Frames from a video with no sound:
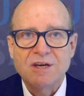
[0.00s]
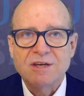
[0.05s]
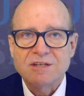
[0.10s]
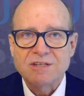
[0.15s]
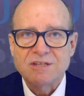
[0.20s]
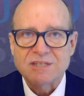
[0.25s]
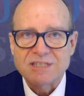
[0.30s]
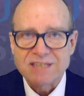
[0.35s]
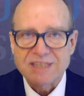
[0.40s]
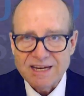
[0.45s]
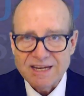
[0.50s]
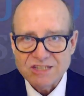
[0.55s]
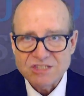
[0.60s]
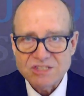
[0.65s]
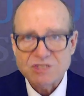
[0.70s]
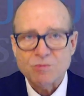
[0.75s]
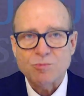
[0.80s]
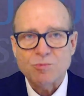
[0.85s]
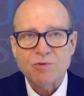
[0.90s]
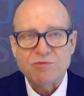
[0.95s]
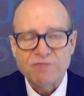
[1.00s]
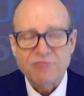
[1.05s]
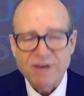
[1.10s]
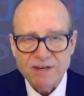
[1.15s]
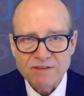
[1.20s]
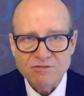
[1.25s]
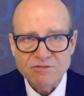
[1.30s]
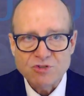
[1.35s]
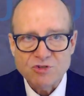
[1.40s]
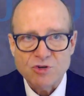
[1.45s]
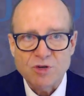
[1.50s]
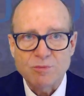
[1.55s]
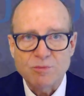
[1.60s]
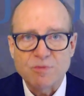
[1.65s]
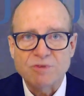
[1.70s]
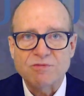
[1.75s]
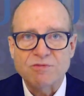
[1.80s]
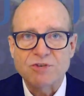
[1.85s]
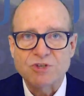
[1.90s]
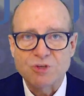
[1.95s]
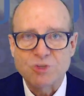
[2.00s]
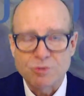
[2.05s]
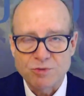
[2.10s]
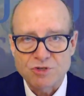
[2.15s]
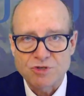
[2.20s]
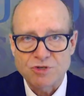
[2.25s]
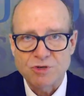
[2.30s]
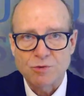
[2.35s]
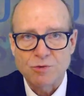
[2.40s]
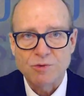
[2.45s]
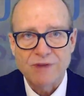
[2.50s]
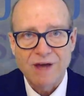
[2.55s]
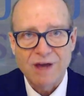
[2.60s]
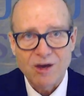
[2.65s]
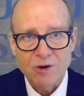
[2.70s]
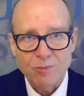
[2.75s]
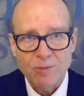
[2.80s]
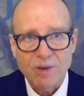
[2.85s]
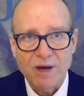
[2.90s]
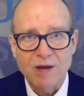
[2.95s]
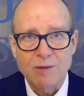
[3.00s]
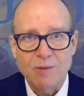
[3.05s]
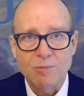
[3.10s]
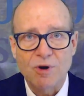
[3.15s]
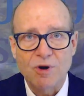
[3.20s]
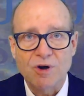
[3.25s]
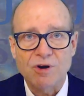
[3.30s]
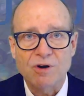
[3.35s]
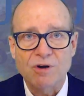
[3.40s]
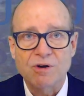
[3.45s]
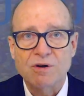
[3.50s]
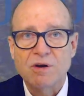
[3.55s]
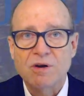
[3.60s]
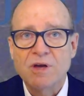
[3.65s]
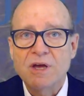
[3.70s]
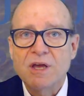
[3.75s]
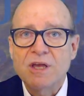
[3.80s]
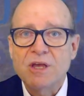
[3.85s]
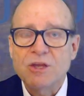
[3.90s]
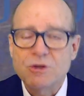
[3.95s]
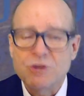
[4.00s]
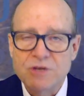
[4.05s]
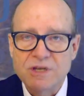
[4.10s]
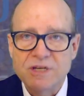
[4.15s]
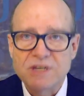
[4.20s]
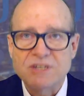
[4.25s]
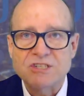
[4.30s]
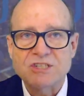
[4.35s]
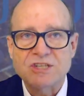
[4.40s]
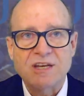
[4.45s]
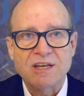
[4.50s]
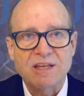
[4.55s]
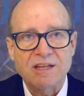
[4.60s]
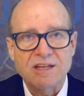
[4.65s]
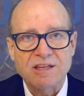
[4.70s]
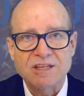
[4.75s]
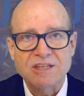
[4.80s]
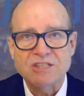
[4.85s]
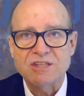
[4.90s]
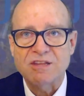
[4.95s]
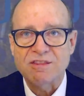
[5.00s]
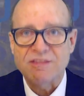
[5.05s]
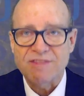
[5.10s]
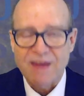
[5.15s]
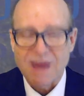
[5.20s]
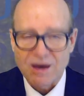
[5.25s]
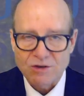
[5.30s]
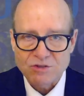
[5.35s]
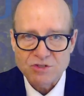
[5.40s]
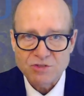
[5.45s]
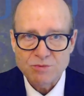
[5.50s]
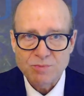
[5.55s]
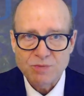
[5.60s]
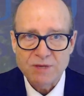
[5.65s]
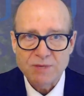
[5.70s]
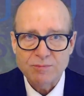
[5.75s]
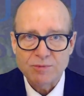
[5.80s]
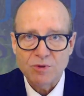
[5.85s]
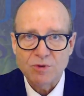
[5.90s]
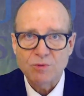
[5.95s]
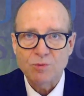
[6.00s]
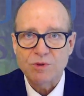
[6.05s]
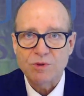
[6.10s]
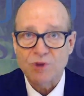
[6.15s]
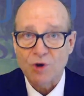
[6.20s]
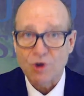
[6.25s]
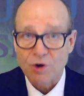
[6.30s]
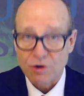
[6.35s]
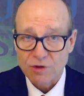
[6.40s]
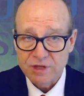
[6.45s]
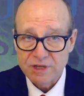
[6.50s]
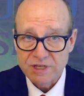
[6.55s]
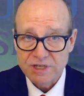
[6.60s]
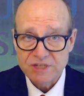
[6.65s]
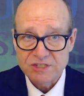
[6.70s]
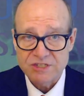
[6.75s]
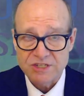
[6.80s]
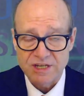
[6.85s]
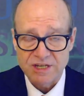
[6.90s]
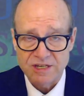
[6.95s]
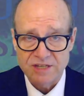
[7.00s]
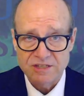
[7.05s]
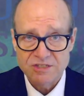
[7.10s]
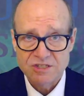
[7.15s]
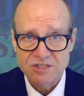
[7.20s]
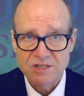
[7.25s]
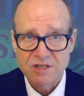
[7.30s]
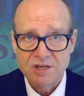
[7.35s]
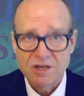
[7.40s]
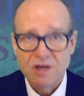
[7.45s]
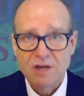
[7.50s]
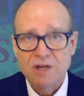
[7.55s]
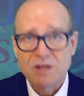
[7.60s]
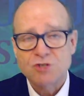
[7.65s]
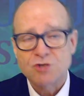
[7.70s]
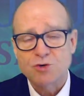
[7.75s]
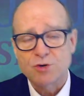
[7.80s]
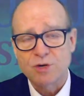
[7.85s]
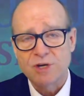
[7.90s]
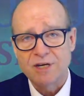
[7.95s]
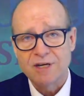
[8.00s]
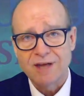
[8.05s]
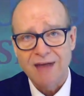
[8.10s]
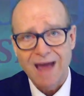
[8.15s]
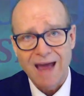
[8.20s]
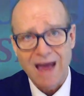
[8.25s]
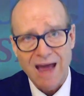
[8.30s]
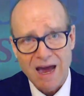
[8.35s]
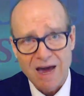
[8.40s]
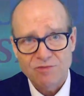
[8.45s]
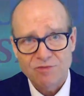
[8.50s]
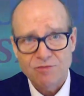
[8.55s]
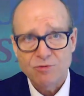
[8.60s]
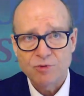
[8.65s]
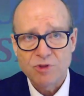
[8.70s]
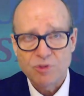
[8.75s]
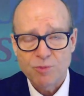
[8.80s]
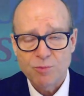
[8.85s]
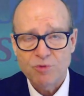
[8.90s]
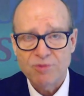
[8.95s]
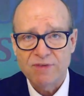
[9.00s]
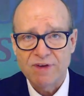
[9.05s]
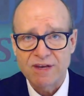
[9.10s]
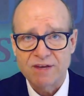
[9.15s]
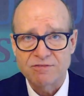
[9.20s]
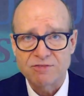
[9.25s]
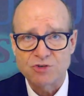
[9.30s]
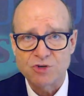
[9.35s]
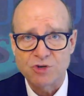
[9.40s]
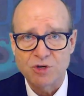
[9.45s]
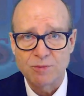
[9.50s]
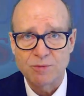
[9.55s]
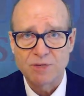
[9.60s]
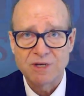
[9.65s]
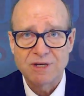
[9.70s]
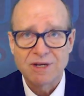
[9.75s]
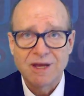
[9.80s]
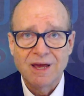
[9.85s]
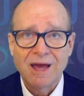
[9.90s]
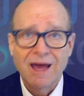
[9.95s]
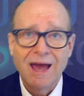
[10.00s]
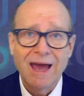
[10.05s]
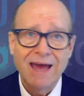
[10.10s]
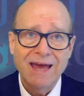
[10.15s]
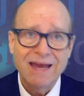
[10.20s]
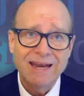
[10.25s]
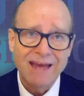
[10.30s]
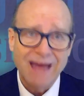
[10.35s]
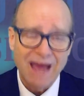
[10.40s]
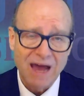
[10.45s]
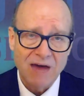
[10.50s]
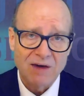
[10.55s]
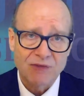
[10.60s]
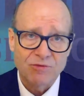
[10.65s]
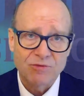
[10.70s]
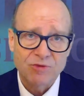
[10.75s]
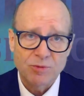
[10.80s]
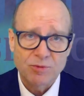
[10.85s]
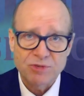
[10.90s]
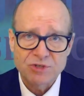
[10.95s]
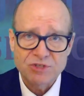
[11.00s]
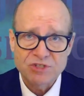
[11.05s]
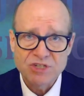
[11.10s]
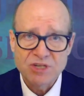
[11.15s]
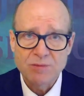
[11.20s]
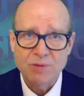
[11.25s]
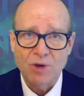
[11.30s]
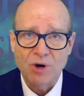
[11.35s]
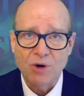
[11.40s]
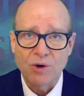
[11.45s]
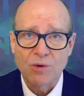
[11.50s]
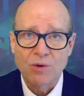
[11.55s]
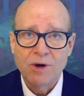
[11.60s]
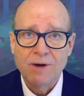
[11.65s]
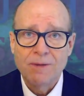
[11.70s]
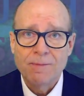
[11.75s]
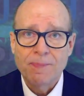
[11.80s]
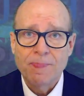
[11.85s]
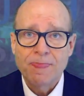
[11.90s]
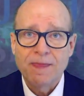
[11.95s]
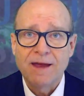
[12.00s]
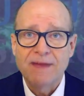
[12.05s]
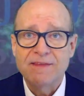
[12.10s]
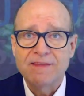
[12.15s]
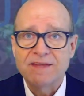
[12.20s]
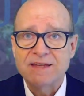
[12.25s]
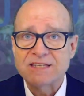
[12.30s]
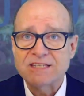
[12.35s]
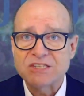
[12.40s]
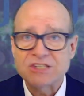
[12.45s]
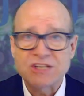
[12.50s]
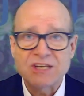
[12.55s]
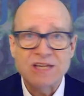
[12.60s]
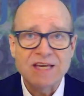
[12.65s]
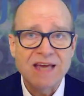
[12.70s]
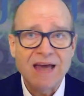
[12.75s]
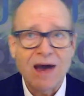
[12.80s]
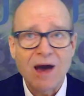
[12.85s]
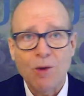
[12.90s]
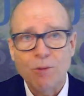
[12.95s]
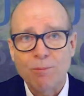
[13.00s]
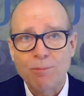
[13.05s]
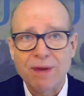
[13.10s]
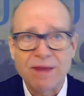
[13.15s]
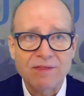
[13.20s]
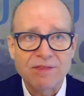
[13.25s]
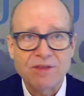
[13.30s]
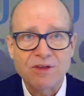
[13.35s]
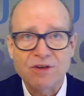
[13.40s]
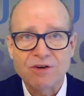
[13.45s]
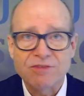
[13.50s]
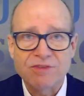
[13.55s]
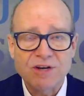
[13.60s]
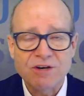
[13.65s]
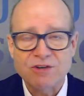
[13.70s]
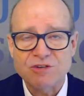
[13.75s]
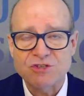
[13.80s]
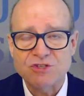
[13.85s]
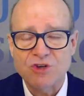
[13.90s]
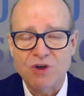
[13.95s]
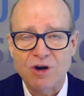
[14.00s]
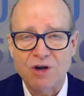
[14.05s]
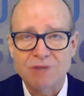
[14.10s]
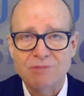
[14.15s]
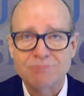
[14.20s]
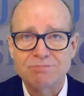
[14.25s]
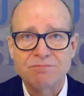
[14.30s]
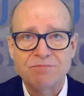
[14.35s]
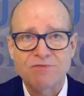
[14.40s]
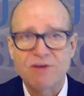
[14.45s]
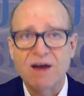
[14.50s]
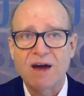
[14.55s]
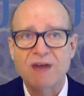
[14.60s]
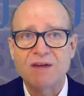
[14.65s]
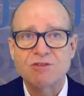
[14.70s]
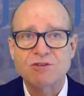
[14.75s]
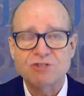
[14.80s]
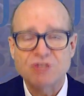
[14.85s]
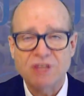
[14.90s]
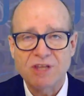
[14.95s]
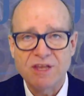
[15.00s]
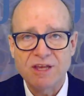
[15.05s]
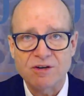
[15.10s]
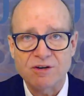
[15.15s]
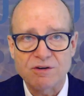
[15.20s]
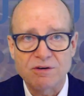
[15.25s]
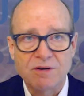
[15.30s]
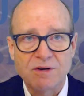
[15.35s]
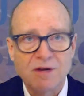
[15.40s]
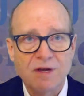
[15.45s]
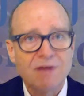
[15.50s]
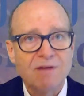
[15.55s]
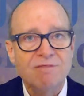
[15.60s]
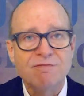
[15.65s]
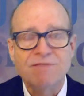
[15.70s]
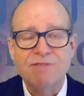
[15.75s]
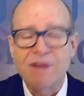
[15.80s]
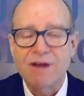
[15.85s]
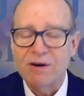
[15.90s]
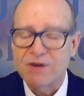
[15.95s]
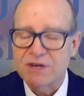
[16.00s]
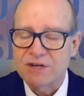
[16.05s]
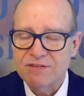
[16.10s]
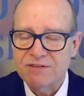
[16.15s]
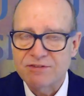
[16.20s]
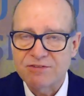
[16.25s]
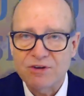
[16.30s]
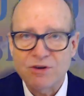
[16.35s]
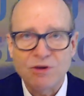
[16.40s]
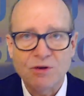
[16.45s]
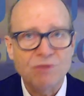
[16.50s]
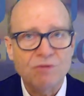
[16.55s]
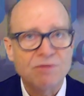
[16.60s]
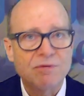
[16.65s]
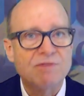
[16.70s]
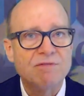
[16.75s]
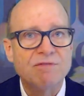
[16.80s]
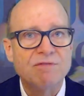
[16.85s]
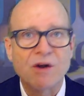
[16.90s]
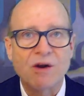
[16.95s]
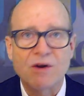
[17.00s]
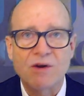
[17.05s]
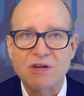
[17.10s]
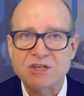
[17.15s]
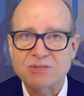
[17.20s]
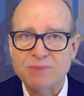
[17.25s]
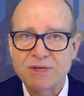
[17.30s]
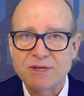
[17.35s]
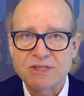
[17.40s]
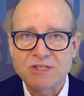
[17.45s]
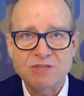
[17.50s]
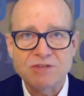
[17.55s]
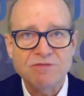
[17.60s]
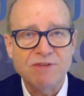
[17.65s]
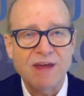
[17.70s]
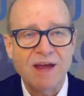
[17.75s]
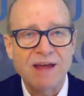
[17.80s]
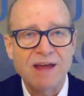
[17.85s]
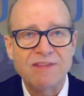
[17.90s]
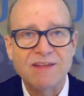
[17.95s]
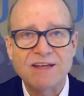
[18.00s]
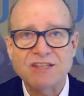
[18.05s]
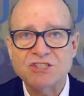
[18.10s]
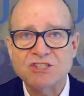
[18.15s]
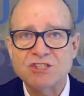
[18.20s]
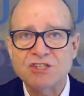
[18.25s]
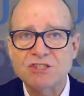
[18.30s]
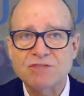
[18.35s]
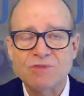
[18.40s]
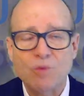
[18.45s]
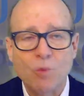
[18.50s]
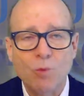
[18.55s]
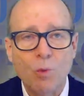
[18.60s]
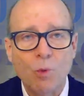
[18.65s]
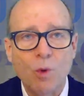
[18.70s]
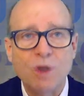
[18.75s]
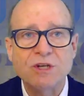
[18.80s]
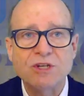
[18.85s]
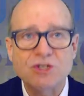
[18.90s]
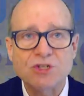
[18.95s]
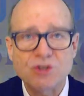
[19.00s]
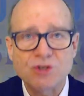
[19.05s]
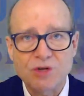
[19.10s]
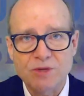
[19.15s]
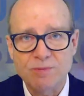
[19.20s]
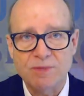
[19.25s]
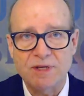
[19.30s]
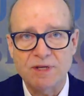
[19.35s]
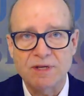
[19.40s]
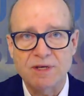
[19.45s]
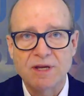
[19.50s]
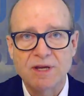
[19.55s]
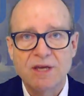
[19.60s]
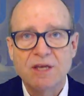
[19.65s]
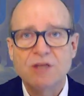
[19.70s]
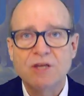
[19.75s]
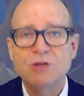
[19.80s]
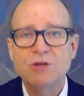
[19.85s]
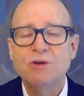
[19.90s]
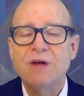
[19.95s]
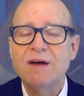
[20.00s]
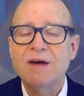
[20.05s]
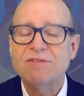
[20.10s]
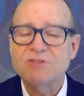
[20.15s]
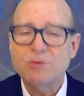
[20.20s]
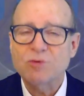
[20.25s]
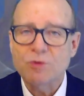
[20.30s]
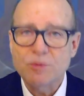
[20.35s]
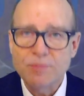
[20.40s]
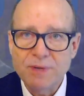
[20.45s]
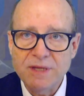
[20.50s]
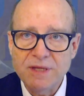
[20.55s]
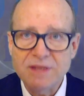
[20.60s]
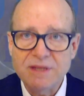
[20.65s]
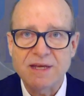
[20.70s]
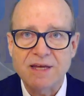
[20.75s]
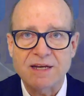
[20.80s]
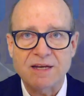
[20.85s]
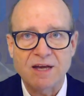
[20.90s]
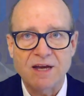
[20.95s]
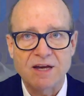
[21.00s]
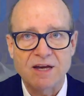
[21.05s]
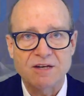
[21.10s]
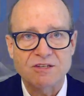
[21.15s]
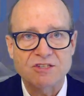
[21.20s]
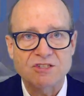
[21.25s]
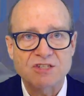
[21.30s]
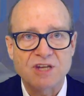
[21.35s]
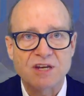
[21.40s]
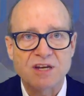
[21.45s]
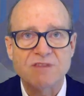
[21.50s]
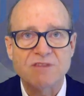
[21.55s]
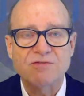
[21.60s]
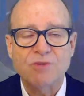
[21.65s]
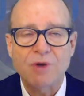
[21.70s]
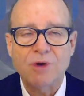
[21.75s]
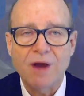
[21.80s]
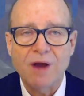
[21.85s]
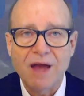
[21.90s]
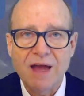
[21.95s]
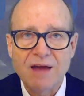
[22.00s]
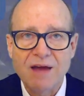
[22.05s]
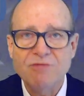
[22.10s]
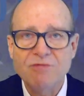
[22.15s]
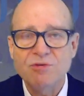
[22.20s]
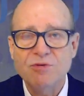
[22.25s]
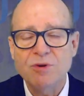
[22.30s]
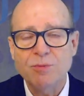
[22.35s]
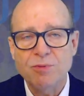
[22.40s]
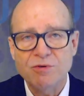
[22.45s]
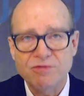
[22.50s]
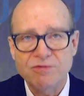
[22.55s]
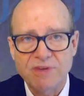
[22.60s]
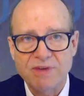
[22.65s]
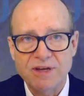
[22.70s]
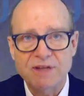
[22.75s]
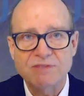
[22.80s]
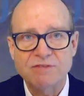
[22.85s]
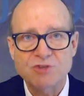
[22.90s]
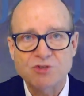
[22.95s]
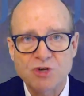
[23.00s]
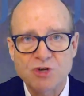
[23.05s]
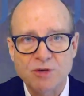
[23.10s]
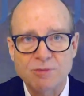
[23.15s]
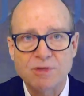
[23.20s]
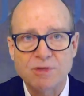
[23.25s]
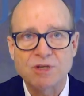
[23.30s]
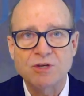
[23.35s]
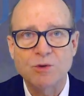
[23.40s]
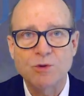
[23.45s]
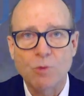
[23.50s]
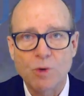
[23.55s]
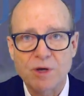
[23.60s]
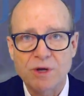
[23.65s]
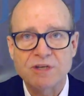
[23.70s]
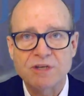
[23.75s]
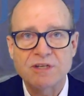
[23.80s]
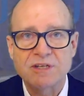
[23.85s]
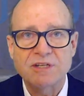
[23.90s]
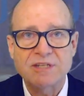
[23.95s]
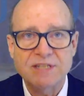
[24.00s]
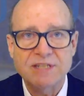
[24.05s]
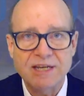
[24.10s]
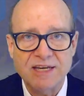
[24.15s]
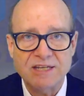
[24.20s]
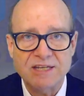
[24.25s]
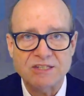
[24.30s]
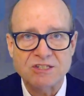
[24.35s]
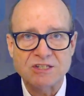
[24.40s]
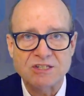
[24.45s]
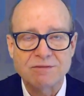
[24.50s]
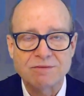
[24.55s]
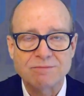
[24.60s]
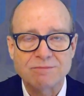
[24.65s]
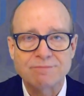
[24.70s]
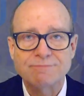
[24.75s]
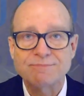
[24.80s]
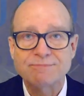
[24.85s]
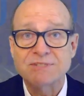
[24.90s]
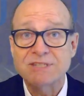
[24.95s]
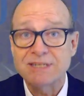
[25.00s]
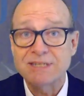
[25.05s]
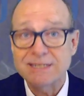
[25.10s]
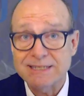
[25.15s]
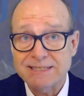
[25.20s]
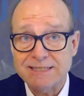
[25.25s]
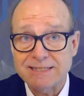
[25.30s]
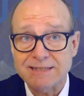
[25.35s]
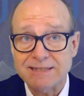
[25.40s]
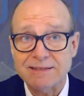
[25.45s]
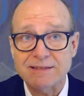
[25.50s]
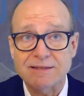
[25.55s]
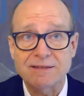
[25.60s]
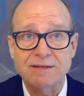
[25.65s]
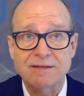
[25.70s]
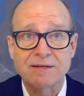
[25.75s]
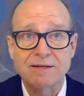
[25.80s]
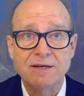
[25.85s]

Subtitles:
To test a preventive treatment for Dupuytren without a biomarker, you'd need to study at least 1,000 people with early disease, treat half with the preventive treatment and half with the placebo, and then see how bent their fingers are 5 years later. Very difficult, very expensive, and that's just for one treatment. You'd have to repeat that kind of study for every preventive treatment you wanted to test, statistically.